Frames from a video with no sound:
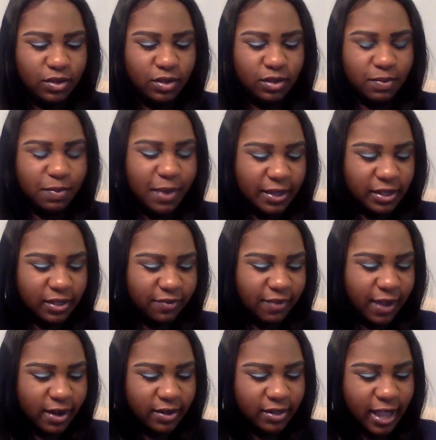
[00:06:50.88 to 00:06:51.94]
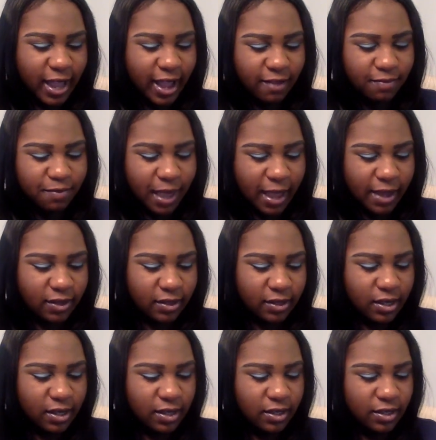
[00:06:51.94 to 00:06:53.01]
the pacifiers I have packed.
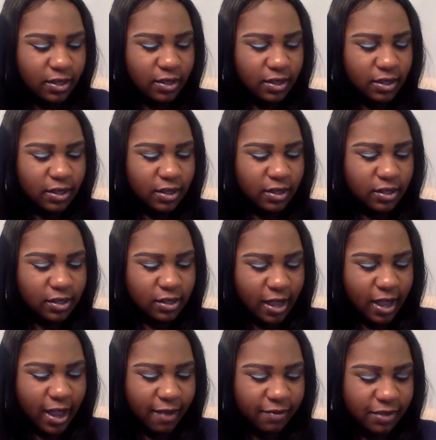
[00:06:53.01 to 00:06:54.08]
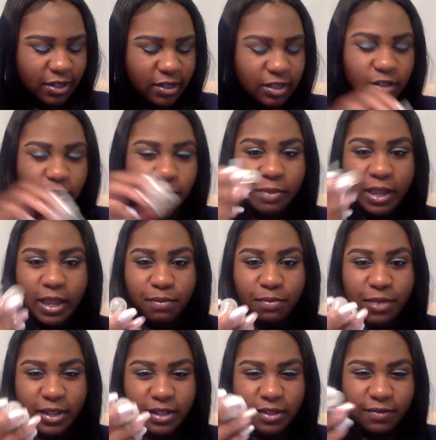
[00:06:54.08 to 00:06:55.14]
So I have these little MAM
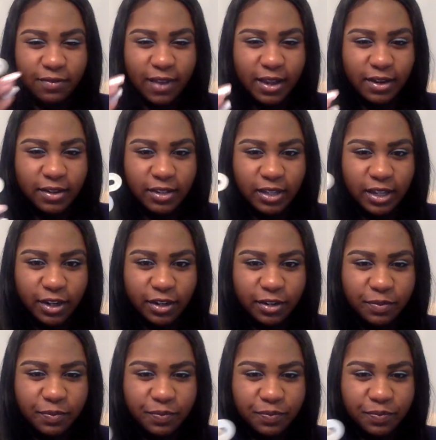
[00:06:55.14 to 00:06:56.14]
pacifiers here.